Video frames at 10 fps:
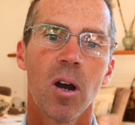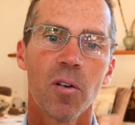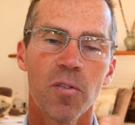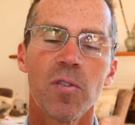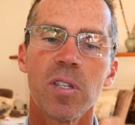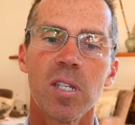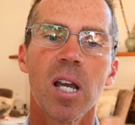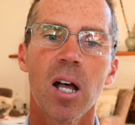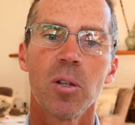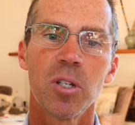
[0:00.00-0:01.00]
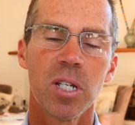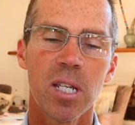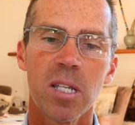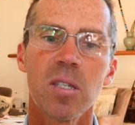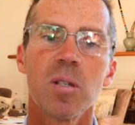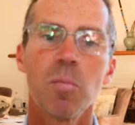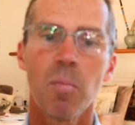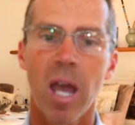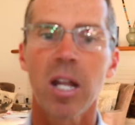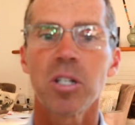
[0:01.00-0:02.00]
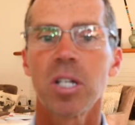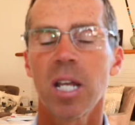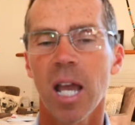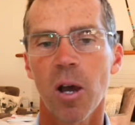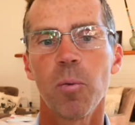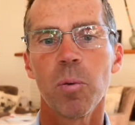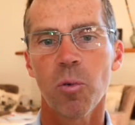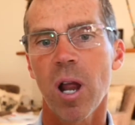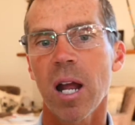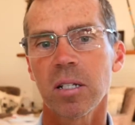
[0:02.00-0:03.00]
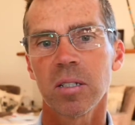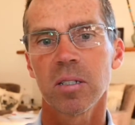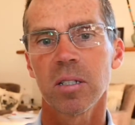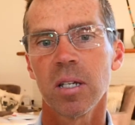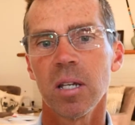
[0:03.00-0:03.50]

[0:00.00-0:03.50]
our physiology isn't matching how we practice.